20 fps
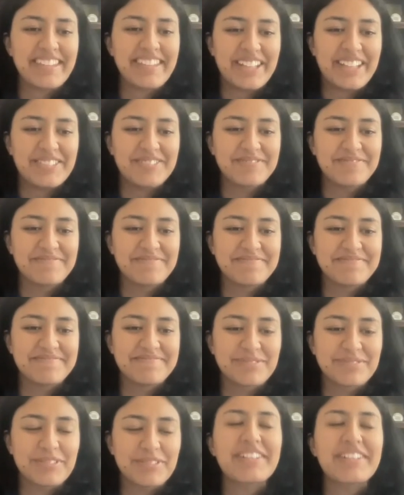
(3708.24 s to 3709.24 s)
yeah
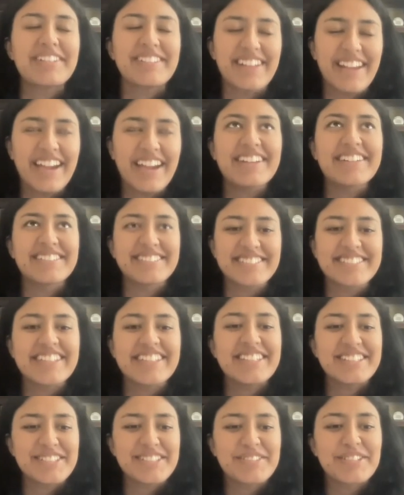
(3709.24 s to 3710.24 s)
well i
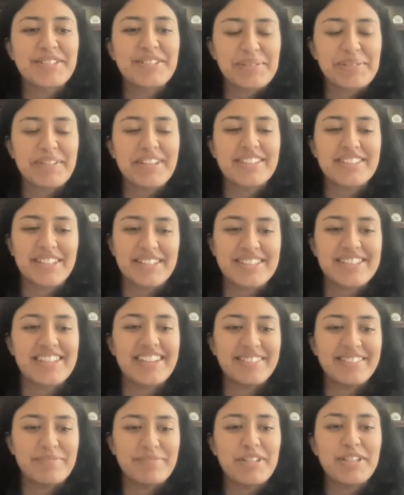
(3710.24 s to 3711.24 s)
it totally makes sense
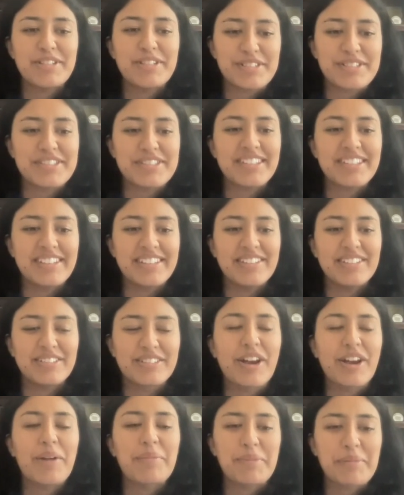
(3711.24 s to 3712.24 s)
that marriage is a
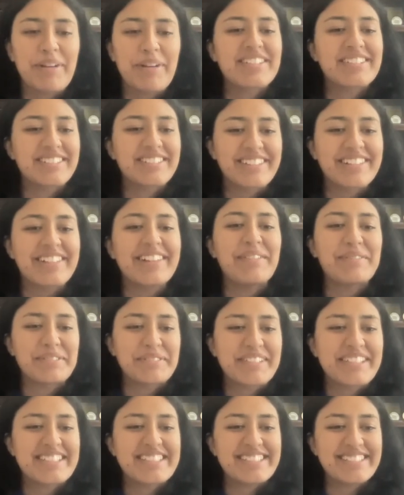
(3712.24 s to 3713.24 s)
compromise and a
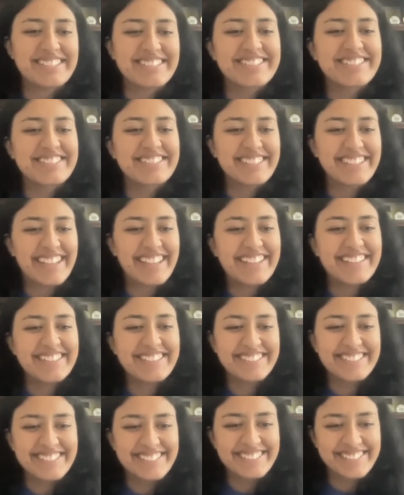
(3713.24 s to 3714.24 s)
collaboration yeah
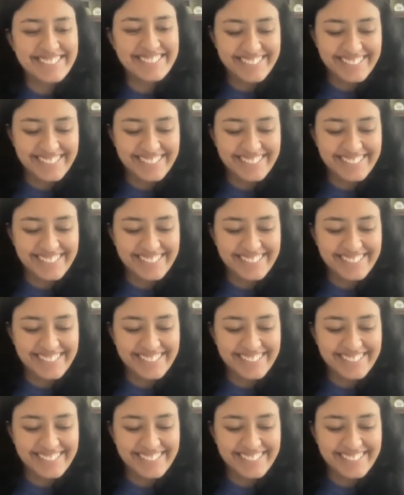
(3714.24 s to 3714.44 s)
yeah